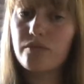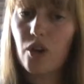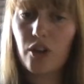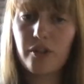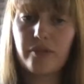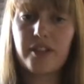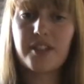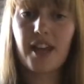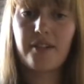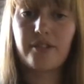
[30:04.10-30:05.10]
all of the
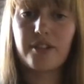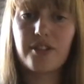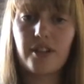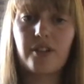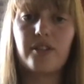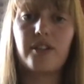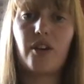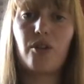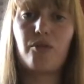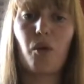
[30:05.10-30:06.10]
staff are still
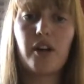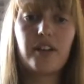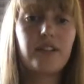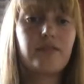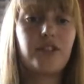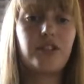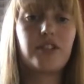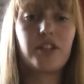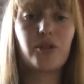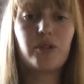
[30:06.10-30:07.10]
off work due
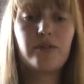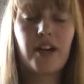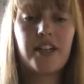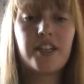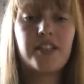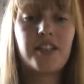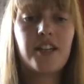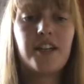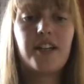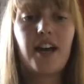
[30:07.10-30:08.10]
to coronavirus,
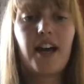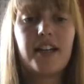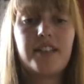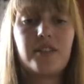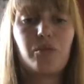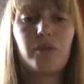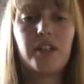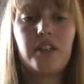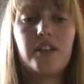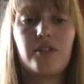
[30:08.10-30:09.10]
and
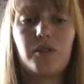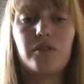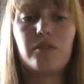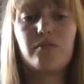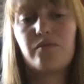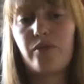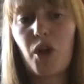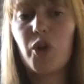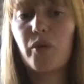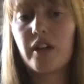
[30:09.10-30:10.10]
we don't
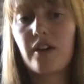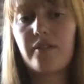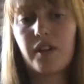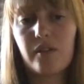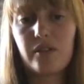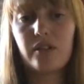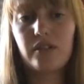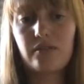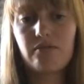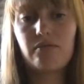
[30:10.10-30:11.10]
follow in government
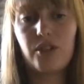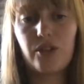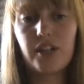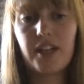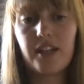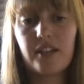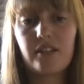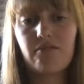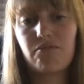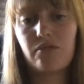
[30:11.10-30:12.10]
UK
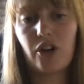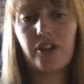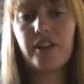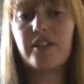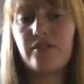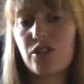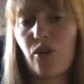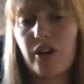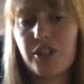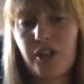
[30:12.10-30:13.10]
or the
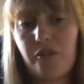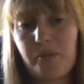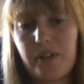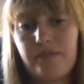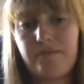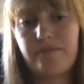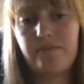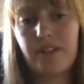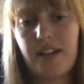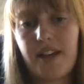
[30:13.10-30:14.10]
Scottish government
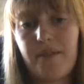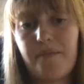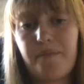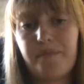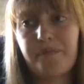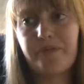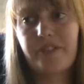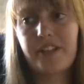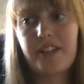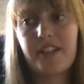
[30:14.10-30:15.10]
kind
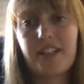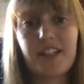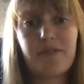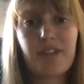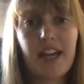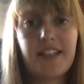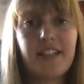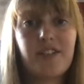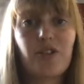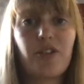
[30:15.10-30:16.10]
of
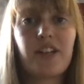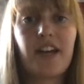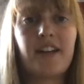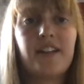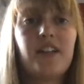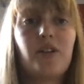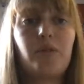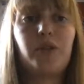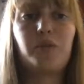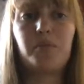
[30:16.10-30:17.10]
guidance on that.
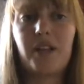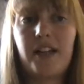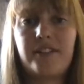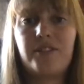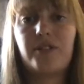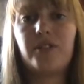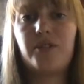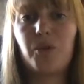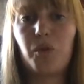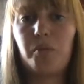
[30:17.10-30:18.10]
We don't plan to
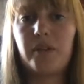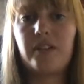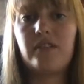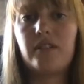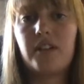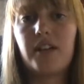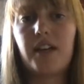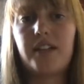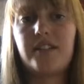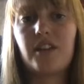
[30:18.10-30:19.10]
open
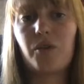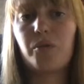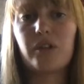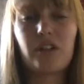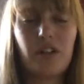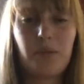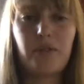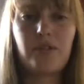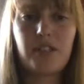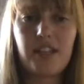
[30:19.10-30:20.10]
until we're in about